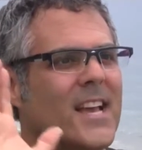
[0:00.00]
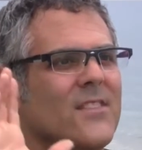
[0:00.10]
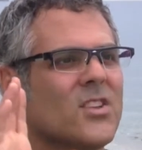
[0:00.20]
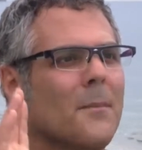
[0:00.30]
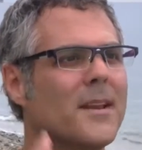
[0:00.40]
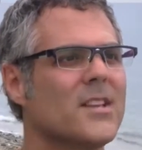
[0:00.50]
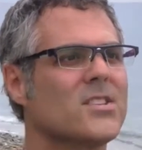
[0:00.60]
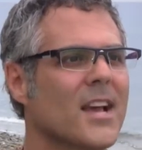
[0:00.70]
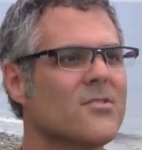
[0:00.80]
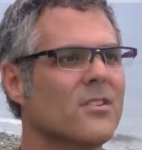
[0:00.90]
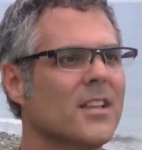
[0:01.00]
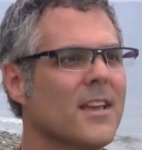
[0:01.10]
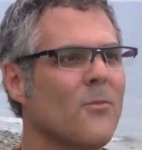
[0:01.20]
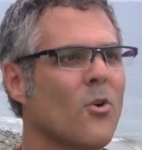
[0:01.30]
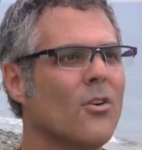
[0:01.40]
If somebody's sexually
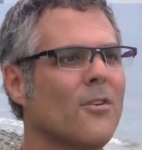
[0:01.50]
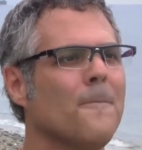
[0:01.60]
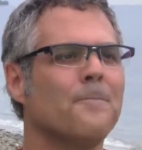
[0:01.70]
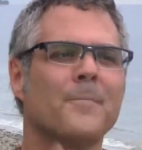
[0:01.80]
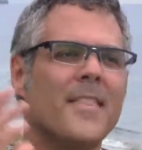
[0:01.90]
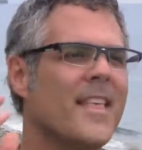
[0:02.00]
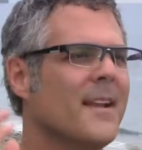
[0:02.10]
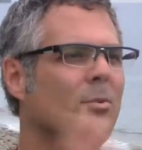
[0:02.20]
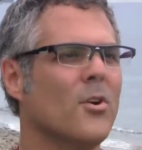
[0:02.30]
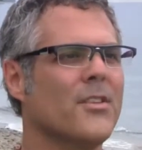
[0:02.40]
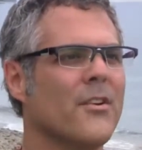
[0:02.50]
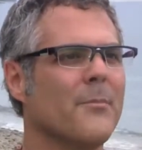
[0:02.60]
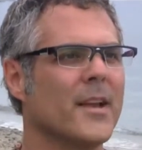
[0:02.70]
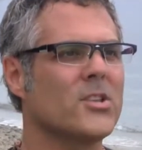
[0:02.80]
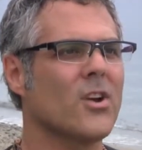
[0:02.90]
immoral, then boy, they're in
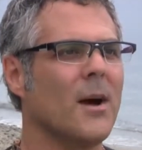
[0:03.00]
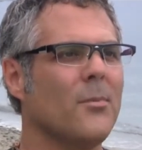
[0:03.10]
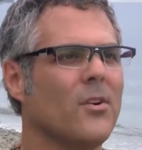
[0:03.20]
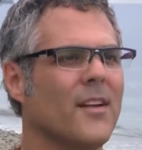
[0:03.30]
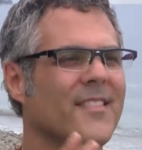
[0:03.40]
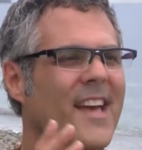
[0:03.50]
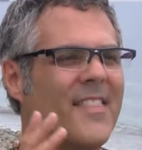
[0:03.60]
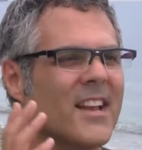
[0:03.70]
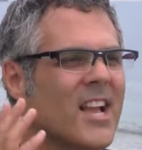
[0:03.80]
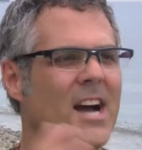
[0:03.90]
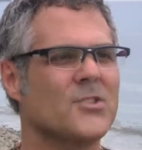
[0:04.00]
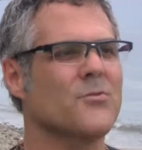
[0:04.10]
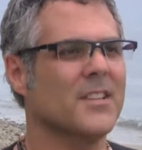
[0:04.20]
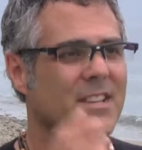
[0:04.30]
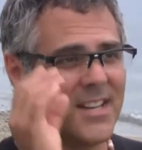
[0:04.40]
big trouble, and then God's
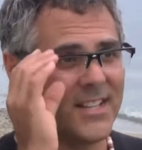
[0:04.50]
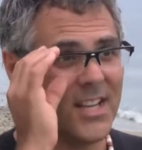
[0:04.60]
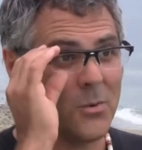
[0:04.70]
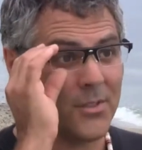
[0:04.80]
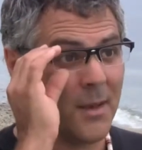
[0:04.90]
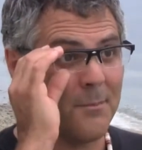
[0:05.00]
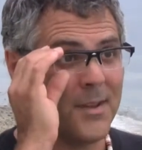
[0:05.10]
really going to deal with them.